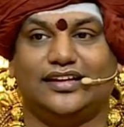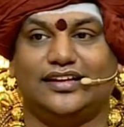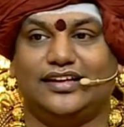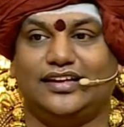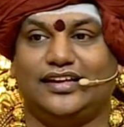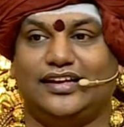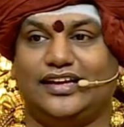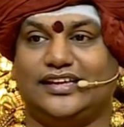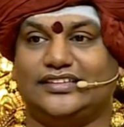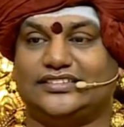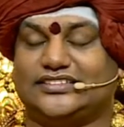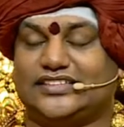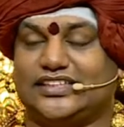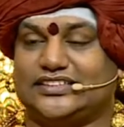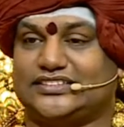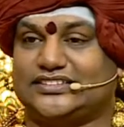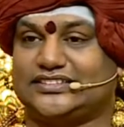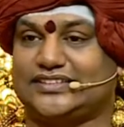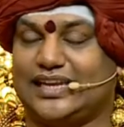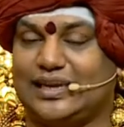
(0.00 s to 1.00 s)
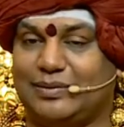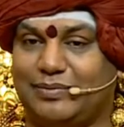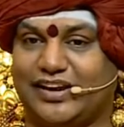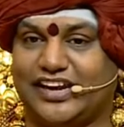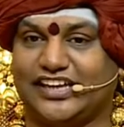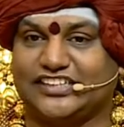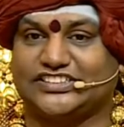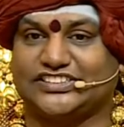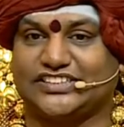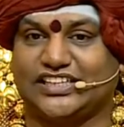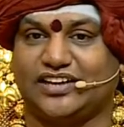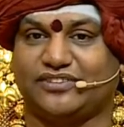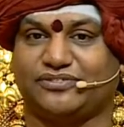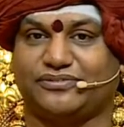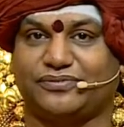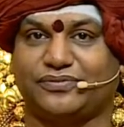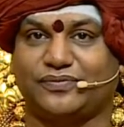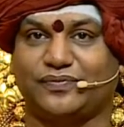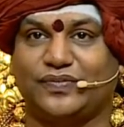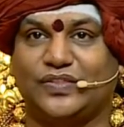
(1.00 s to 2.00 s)
is the celebration of
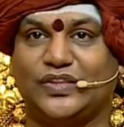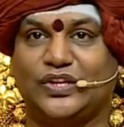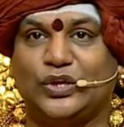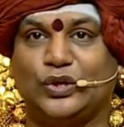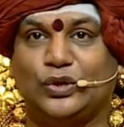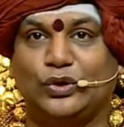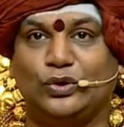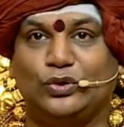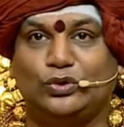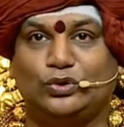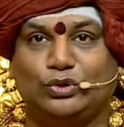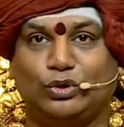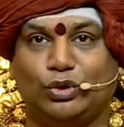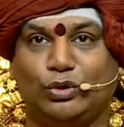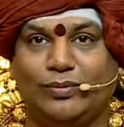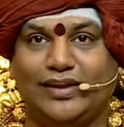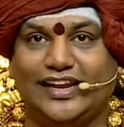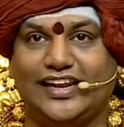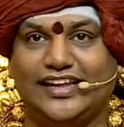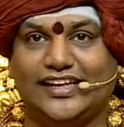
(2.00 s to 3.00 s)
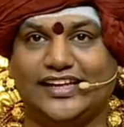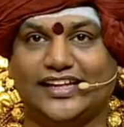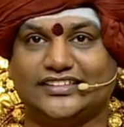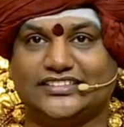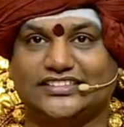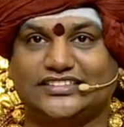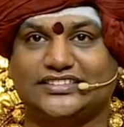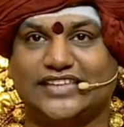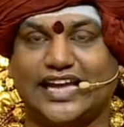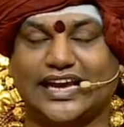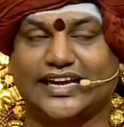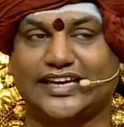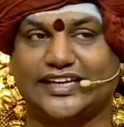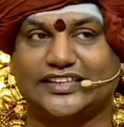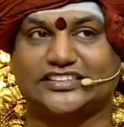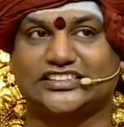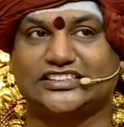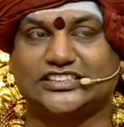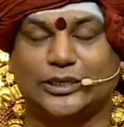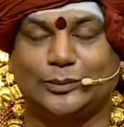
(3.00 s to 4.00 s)
two million sacred
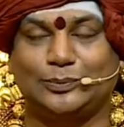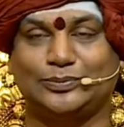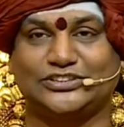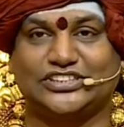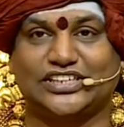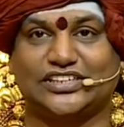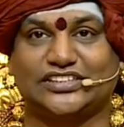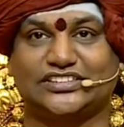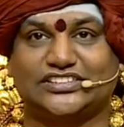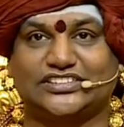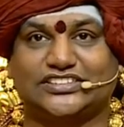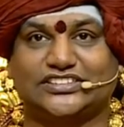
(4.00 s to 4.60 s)
scriptures